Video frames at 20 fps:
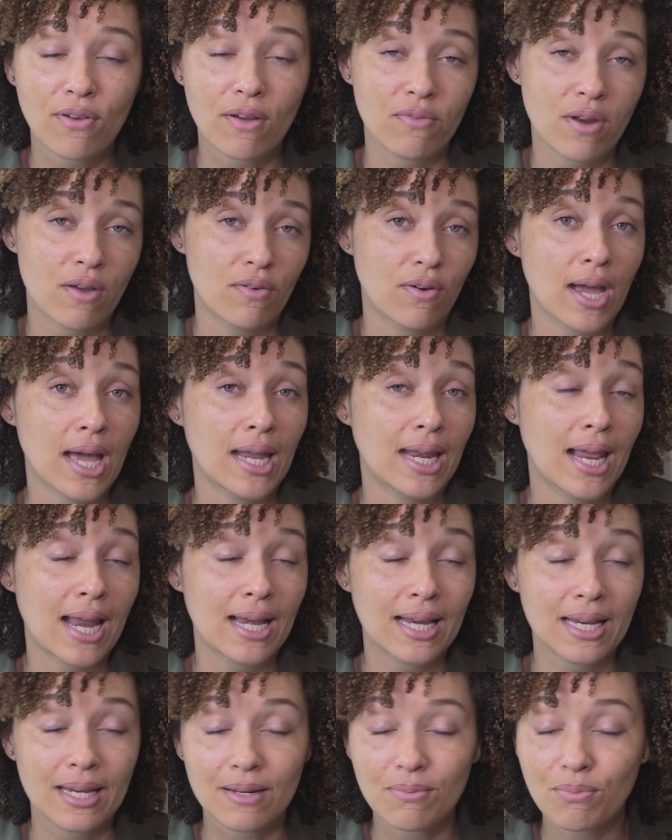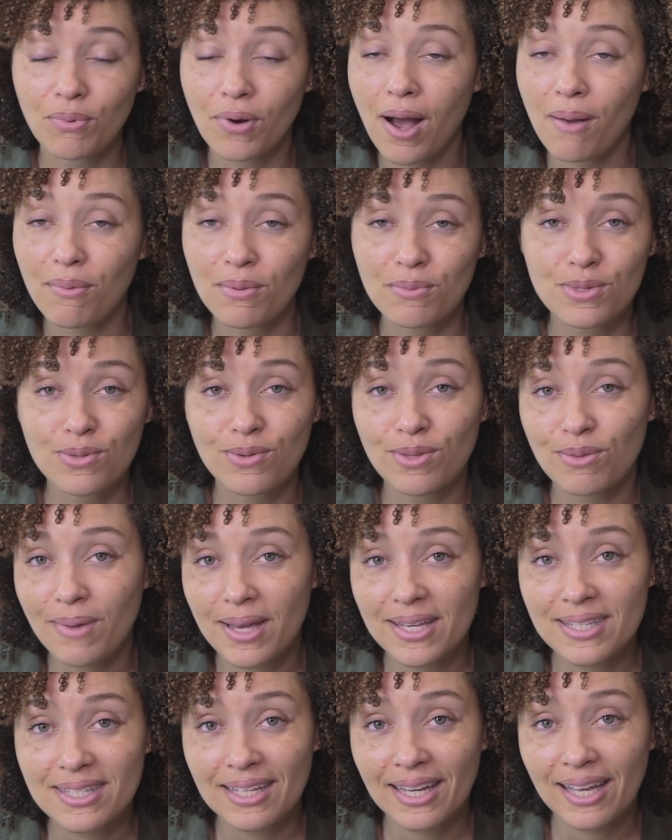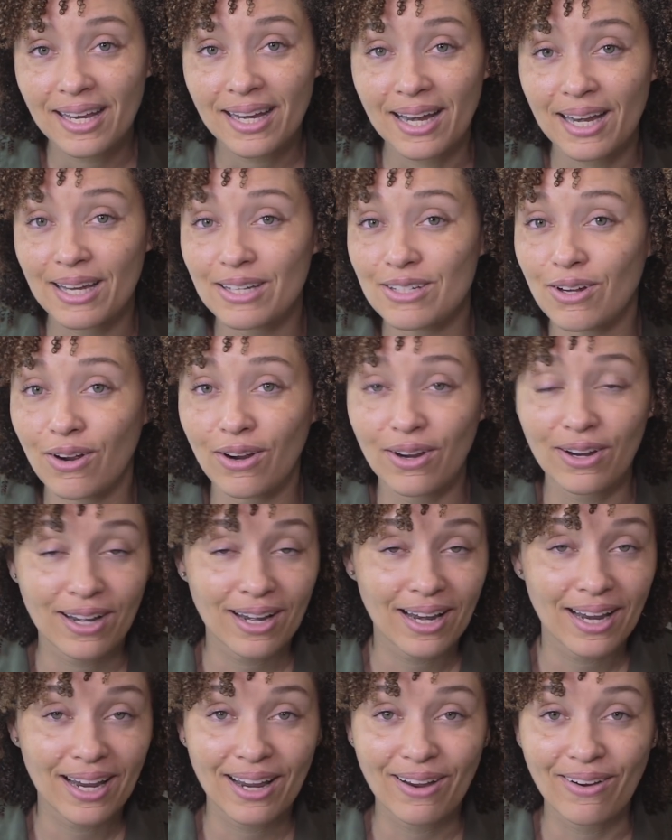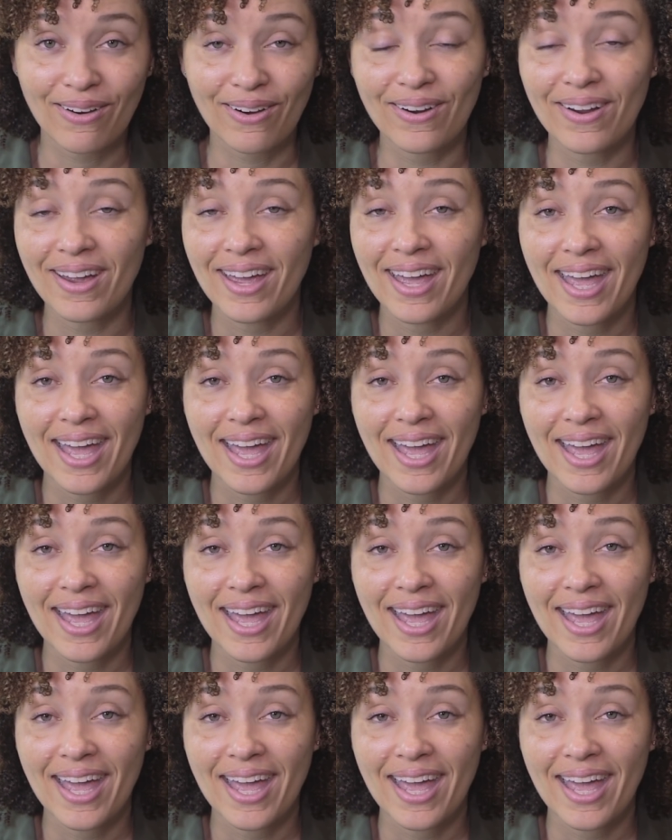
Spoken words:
I've never had any problems with my skin, any darkening or